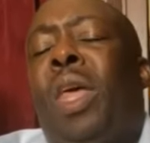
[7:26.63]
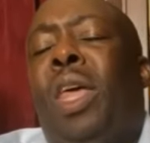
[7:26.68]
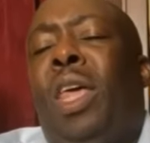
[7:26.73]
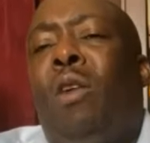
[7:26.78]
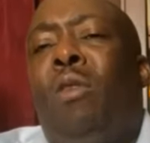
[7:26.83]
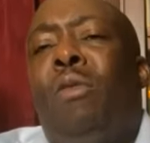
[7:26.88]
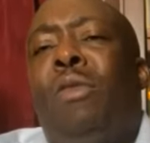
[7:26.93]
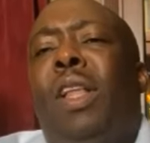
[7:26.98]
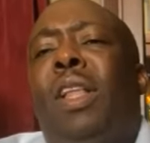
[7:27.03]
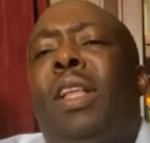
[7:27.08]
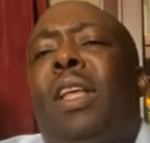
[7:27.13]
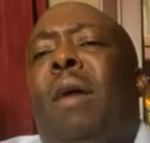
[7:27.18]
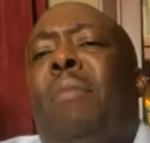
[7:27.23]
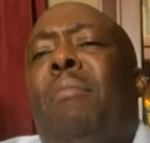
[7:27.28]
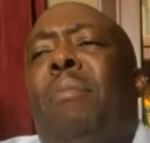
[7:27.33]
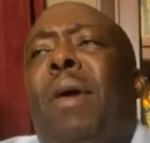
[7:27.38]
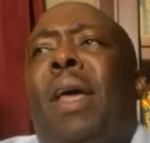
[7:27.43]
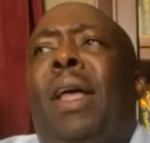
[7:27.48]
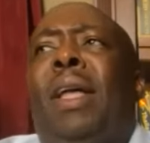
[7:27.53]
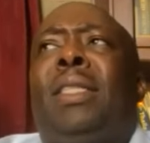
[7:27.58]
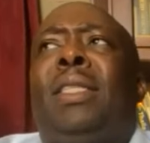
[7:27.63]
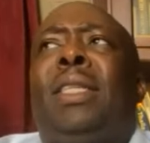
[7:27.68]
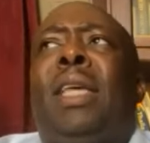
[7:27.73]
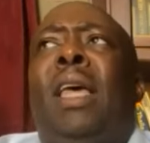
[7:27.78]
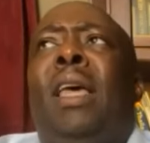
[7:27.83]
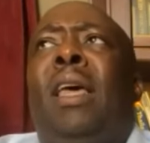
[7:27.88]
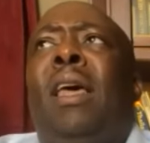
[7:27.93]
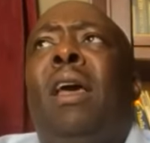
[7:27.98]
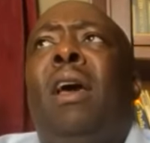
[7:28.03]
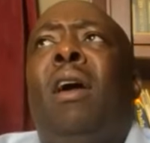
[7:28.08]
You'll then come back and
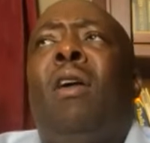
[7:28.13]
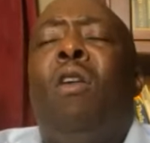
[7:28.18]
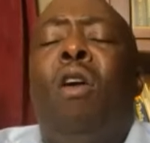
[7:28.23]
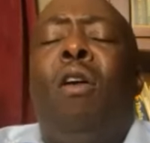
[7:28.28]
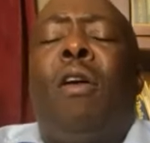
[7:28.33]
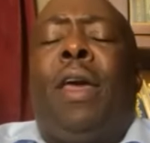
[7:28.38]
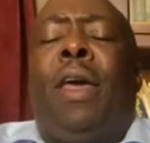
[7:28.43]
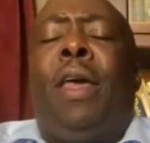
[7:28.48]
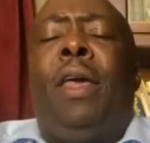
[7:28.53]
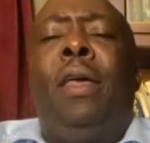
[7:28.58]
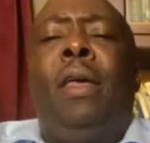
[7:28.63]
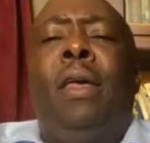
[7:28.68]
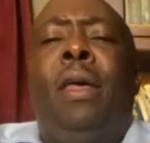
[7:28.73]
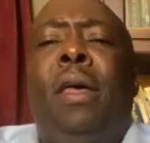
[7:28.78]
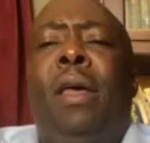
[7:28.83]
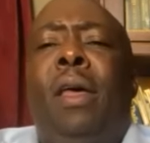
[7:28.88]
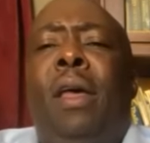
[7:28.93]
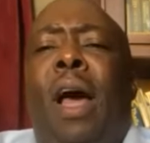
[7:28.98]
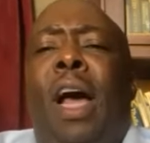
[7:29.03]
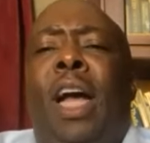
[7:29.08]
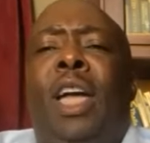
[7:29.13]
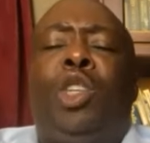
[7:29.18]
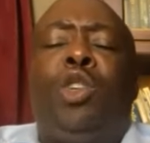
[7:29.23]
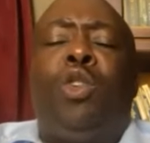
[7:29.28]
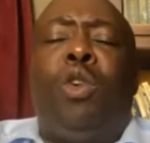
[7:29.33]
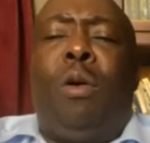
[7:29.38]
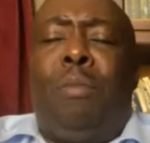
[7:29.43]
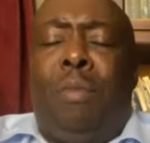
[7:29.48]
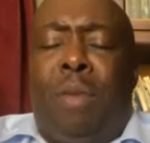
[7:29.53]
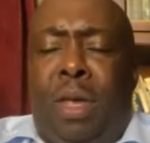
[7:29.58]
say, okay,
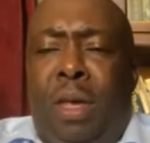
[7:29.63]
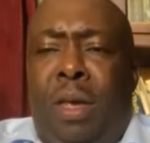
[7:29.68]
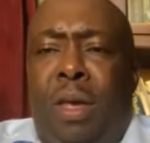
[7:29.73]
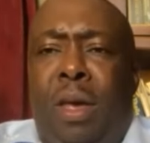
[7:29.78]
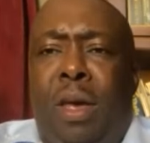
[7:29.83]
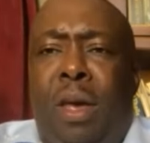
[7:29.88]
assure me,